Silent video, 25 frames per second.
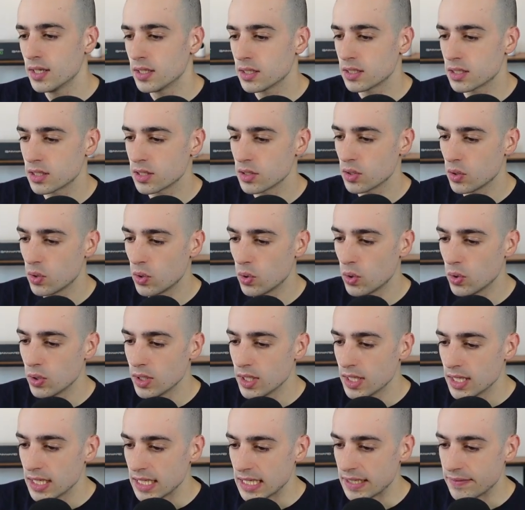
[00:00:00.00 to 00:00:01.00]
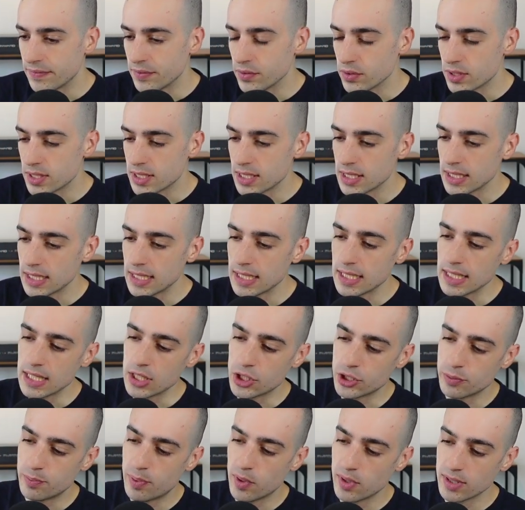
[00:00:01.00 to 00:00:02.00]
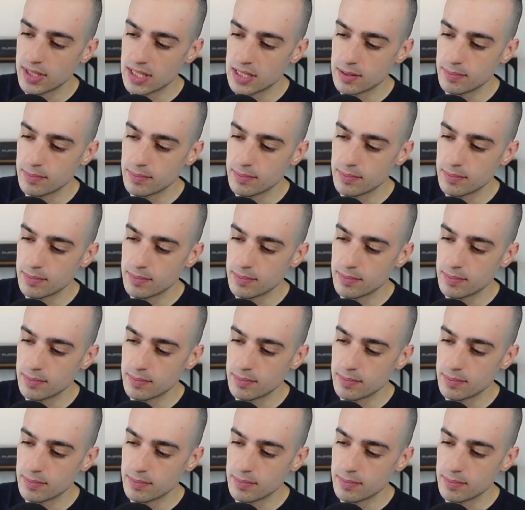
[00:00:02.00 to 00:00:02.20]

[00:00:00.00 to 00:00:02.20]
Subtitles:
So if you see, each POC